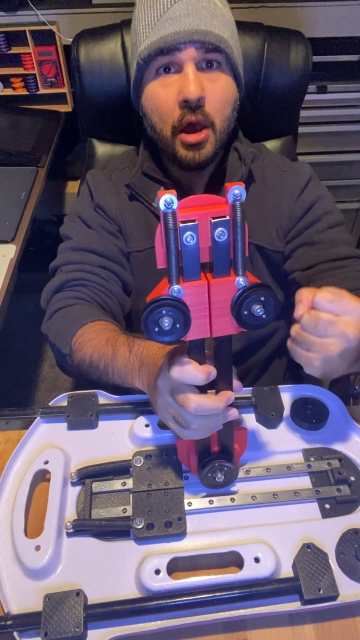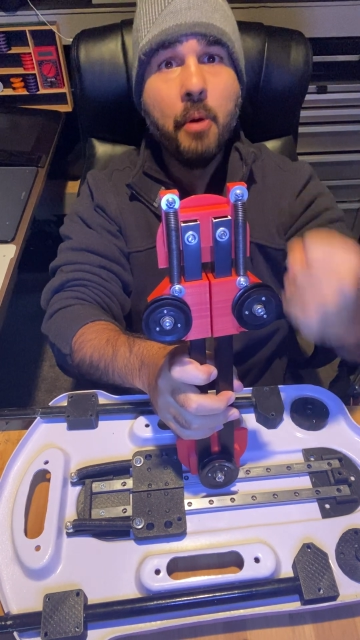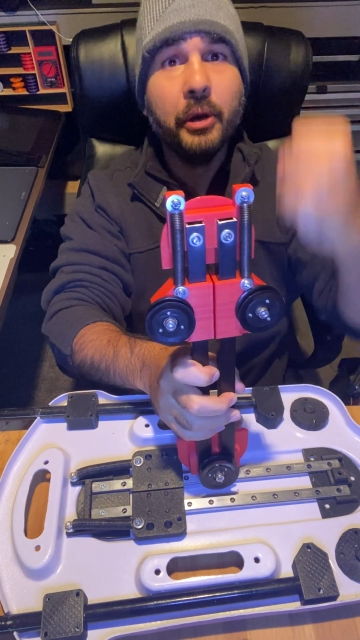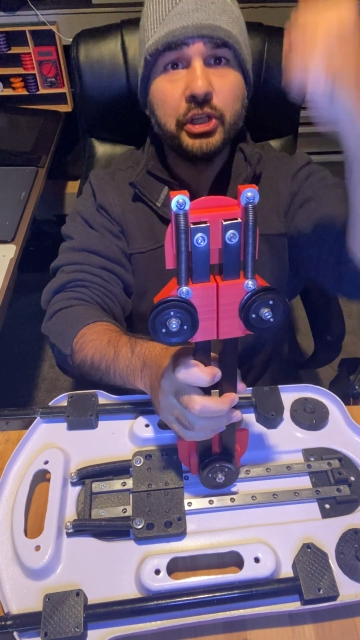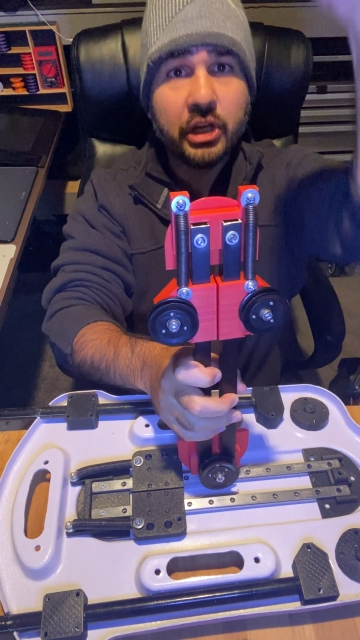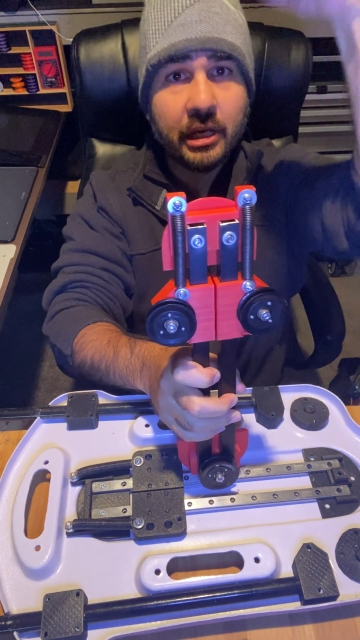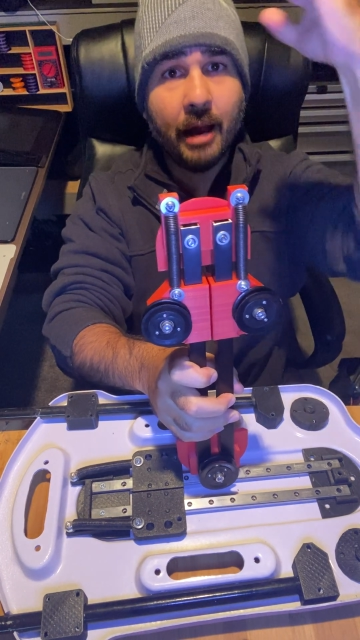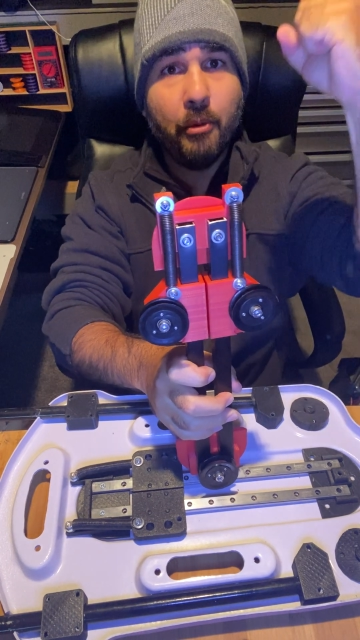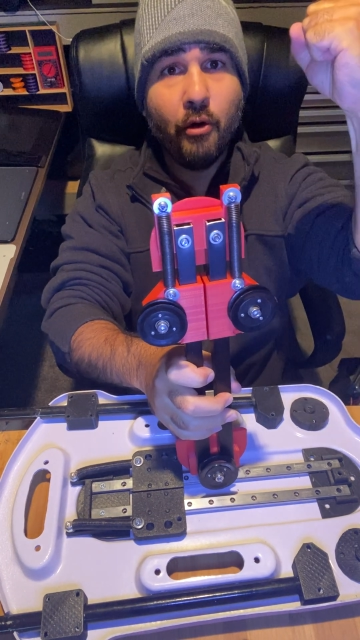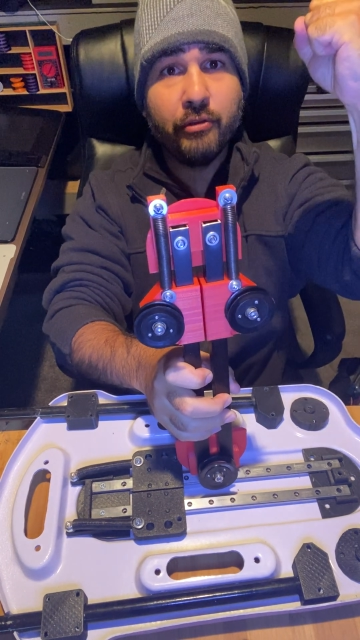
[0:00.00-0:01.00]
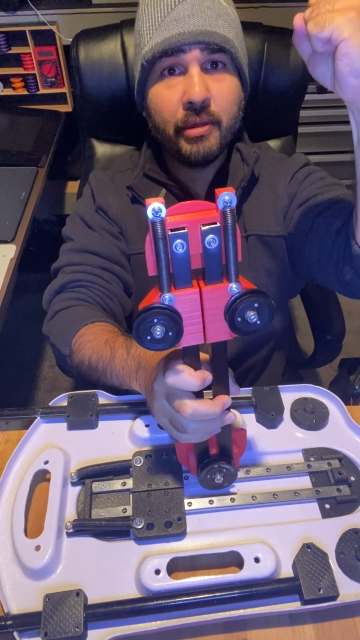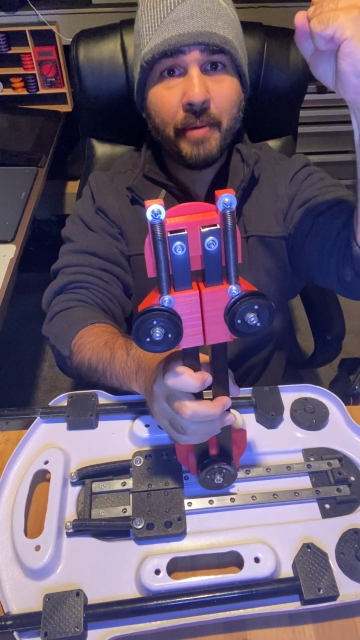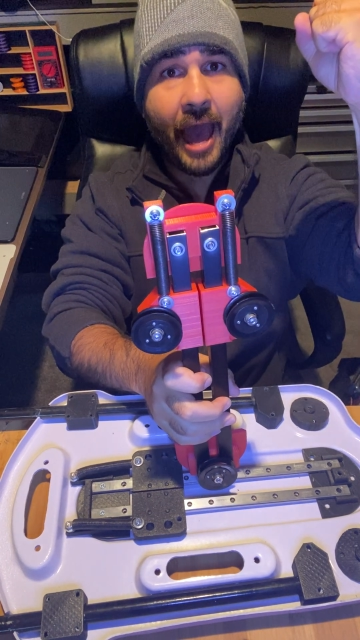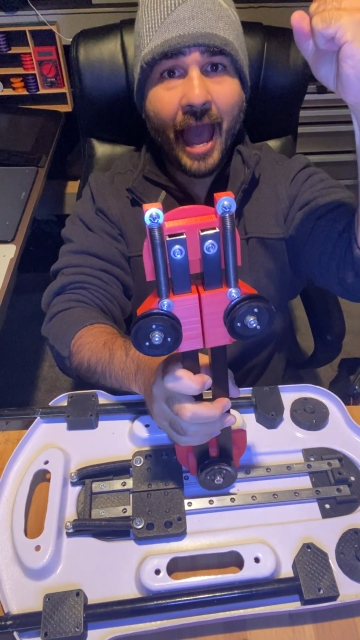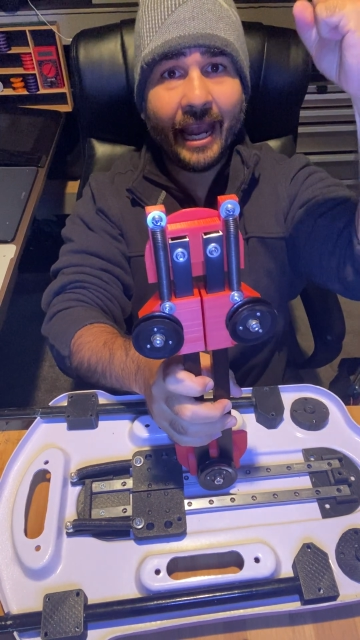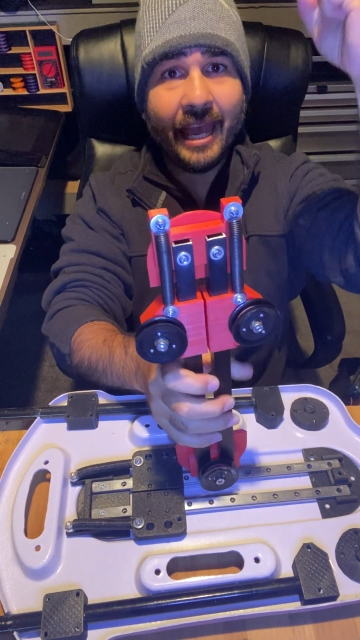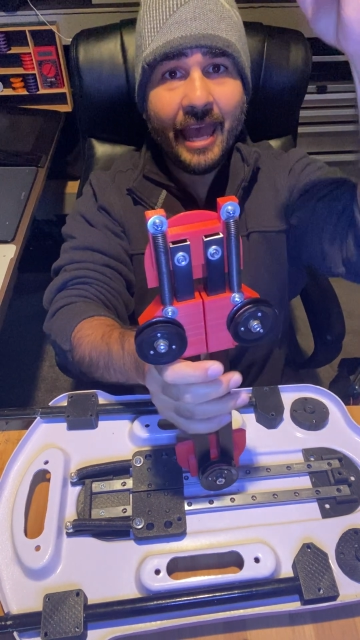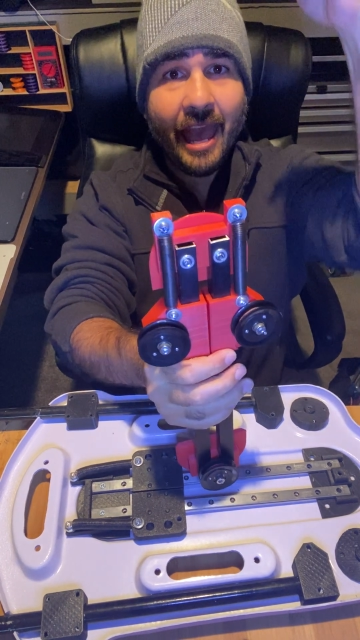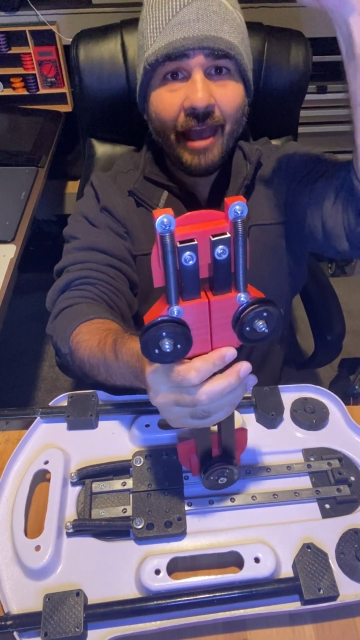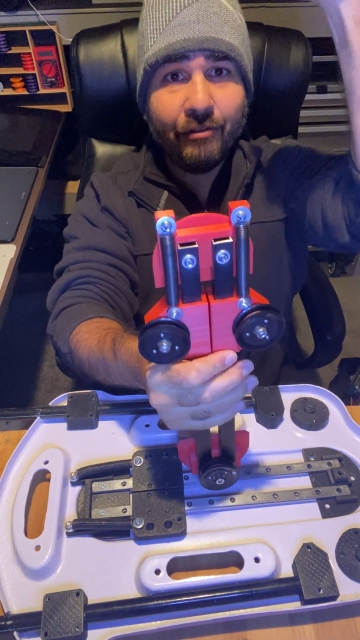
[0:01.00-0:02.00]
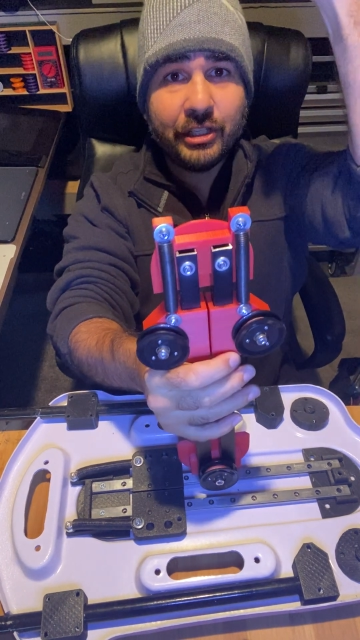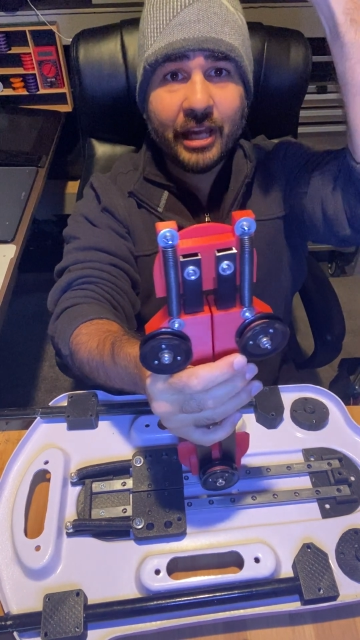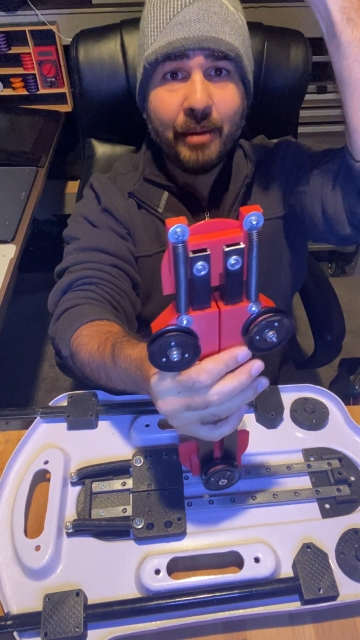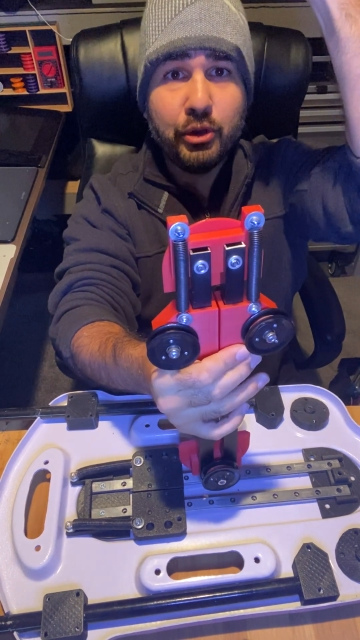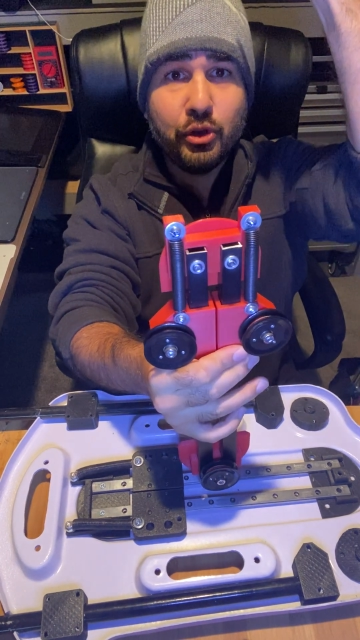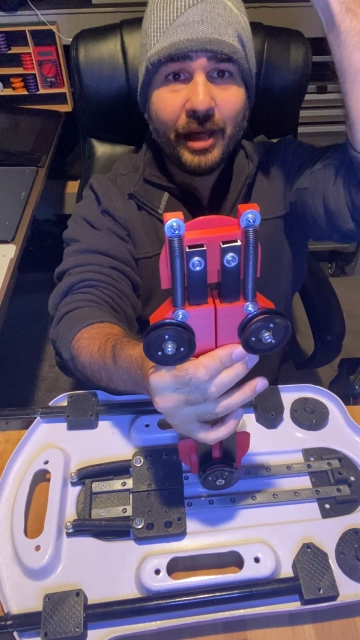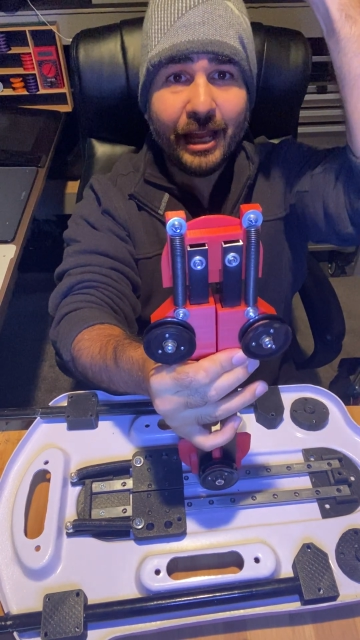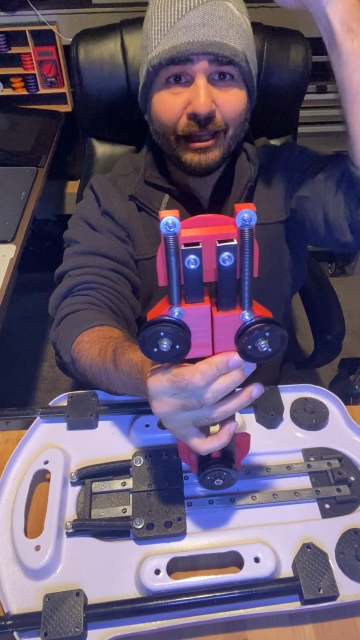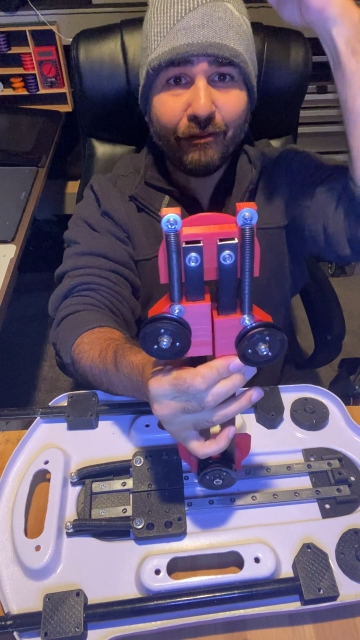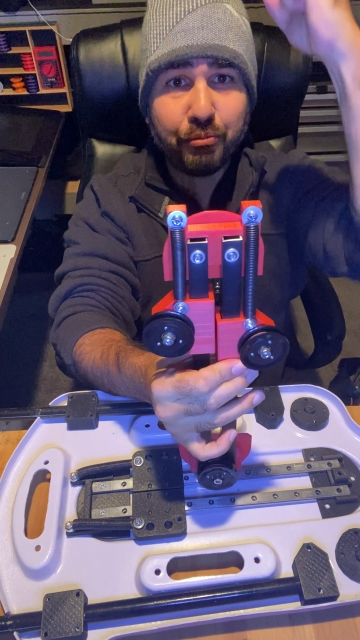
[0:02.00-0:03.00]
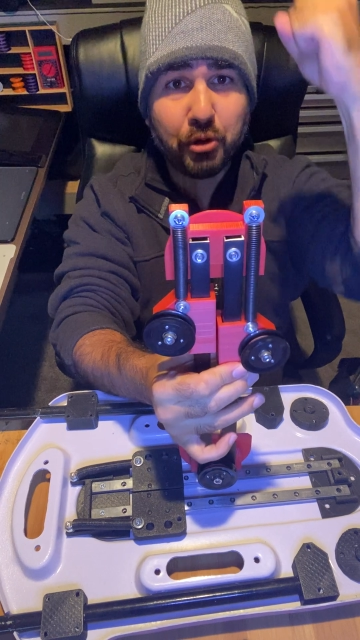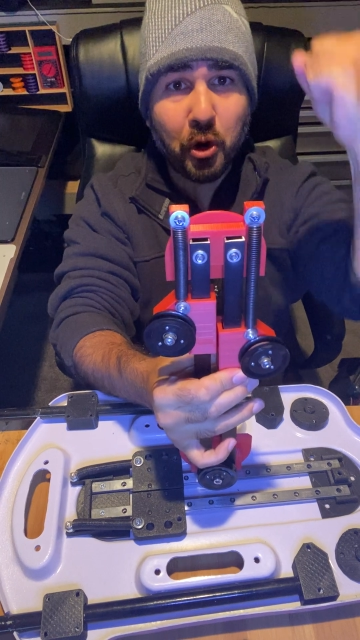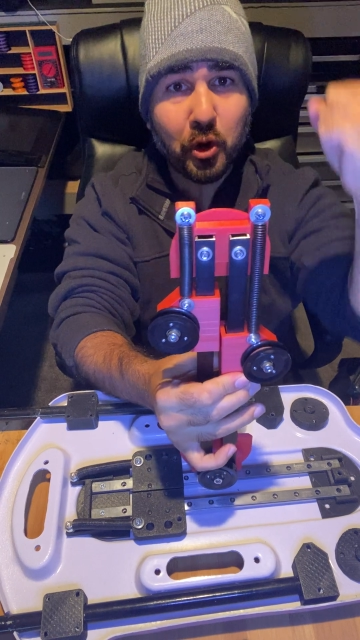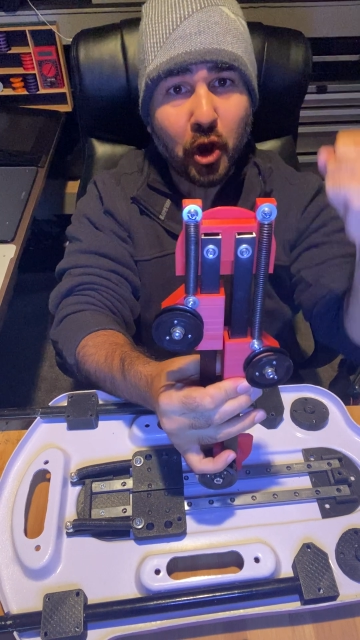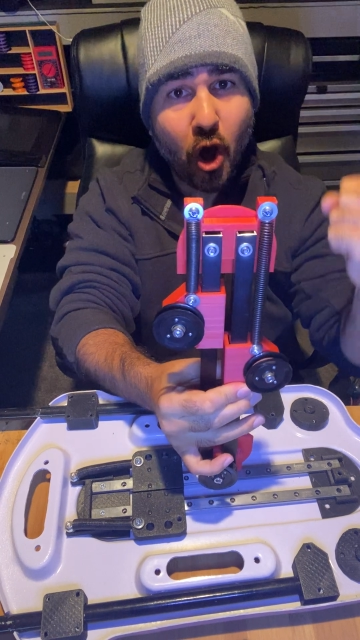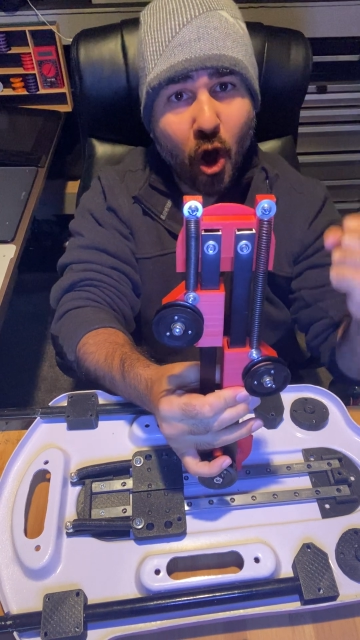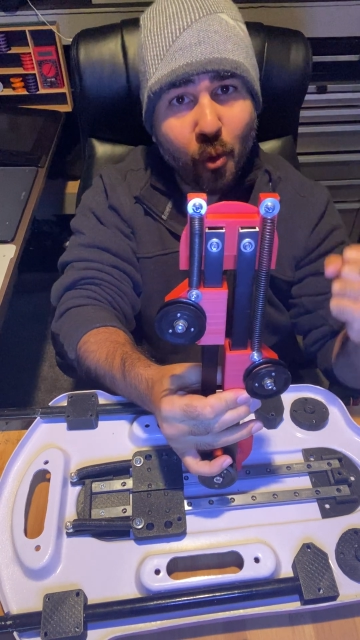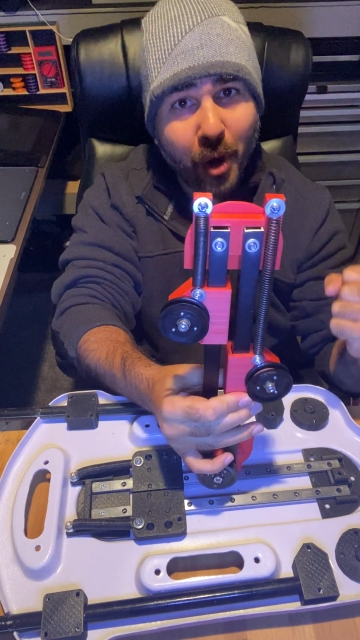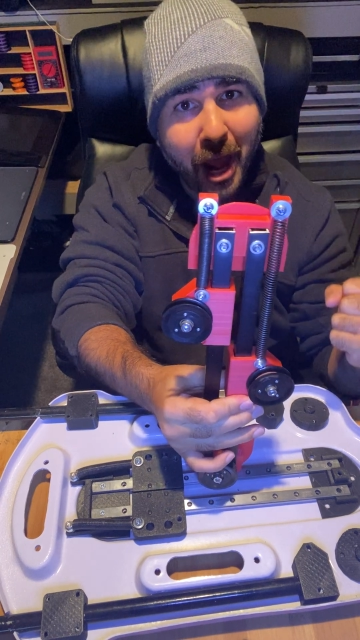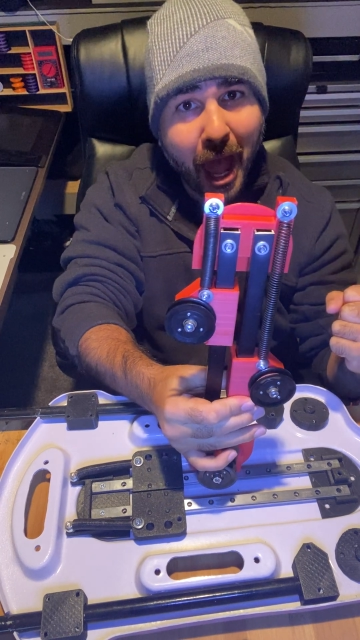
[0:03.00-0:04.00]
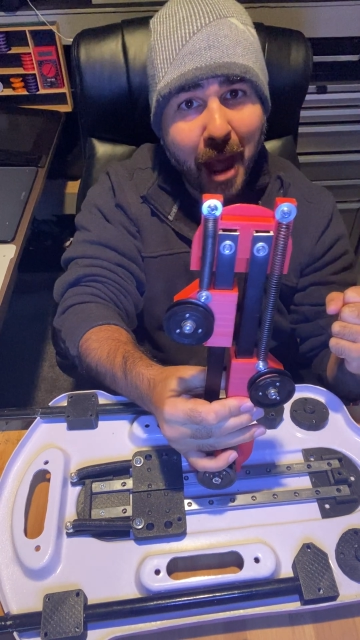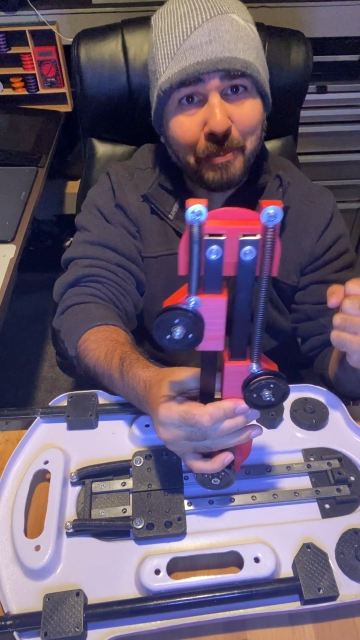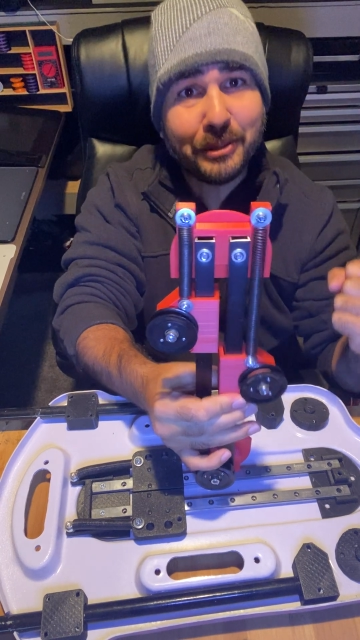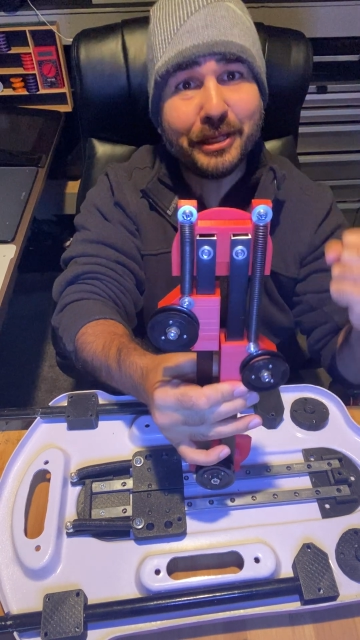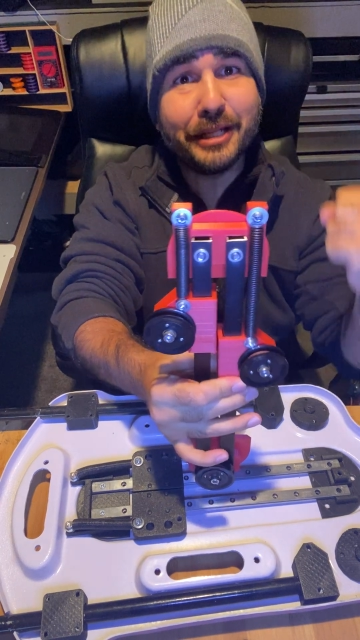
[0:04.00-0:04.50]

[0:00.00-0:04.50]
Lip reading: which can come over the back. Every time you do that lift protocol, what happens?